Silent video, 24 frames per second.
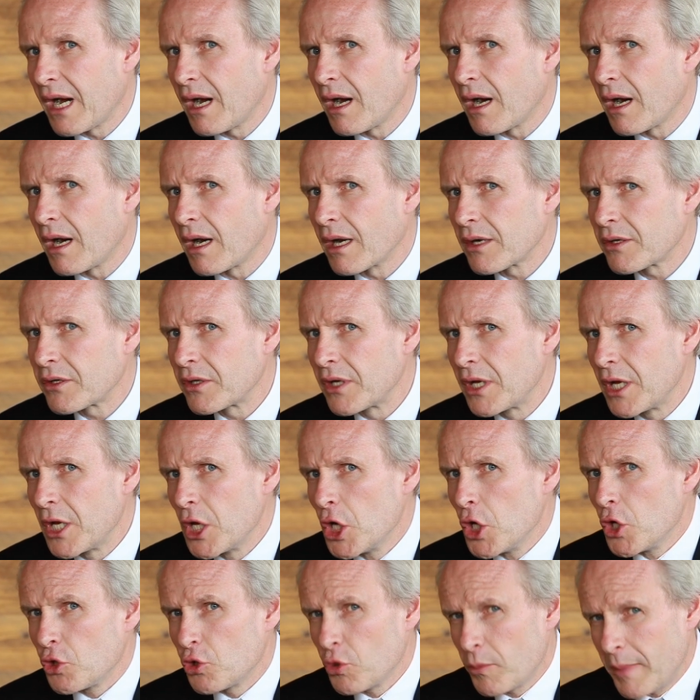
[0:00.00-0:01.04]
hard
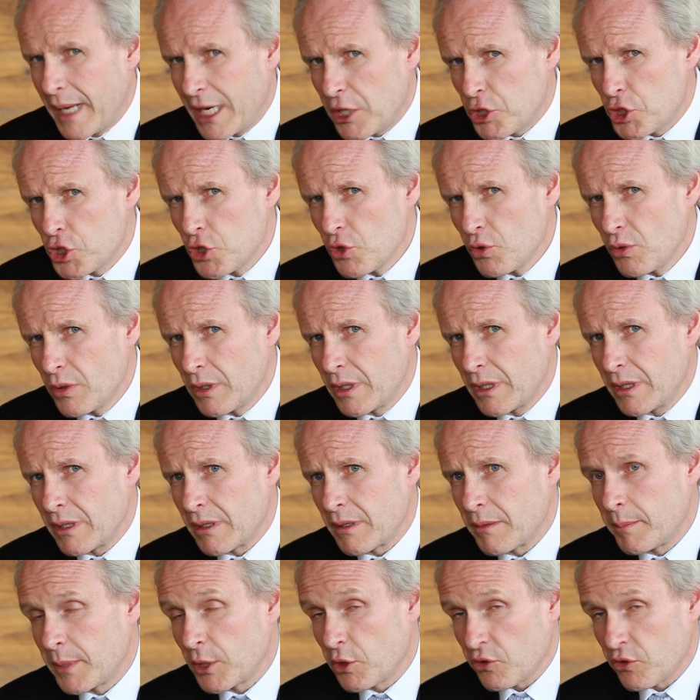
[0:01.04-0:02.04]
to make sure,